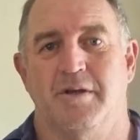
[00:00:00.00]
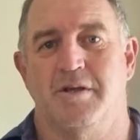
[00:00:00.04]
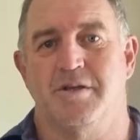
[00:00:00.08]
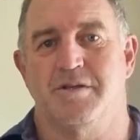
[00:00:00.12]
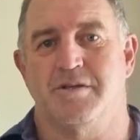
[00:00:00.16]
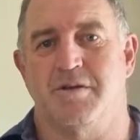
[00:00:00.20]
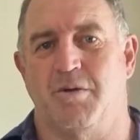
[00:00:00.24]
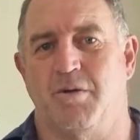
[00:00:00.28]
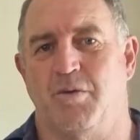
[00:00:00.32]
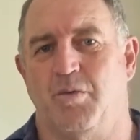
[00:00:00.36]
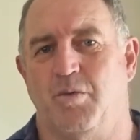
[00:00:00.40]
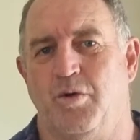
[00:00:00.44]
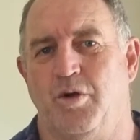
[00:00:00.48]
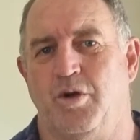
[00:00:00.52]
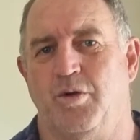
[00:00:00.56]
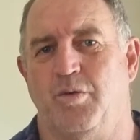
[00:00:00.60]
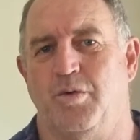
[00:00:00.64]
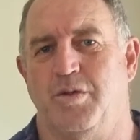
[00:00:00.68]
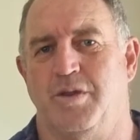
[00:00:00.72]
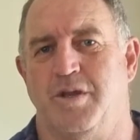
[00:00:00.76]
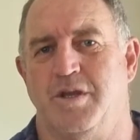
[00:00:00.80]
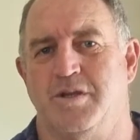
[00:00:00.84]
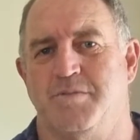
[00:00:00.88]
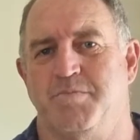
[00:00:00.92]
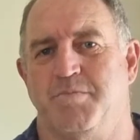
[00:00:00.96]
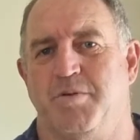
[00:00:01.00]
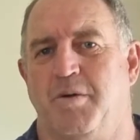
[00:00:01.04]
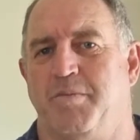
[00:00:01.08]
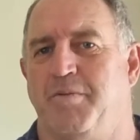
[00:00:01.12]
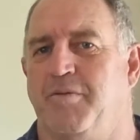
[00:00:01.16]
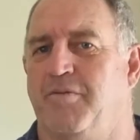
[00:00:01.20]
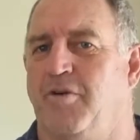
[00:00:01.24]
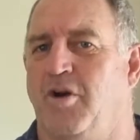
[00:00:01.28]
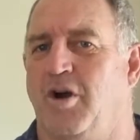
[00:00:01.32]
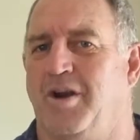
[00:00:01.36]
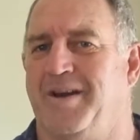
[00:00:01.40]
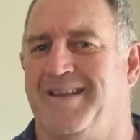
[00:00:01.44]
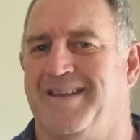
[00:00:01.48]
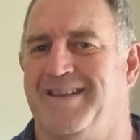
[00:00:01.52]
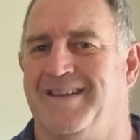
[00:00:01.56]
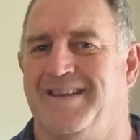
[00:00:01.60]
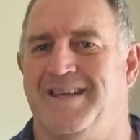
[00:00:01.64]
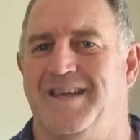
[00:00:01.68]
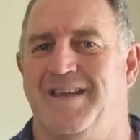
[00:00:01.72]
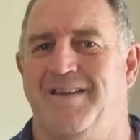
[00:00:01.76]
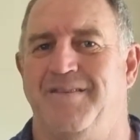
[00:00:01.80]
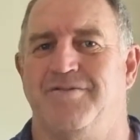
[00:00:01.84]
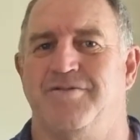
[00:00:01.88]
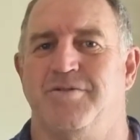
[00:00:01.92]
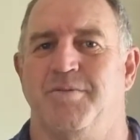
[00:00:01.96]
So we work with this by providing
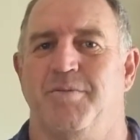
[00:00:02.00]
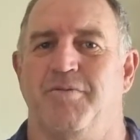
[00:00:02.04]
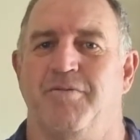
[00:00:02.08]
eaves to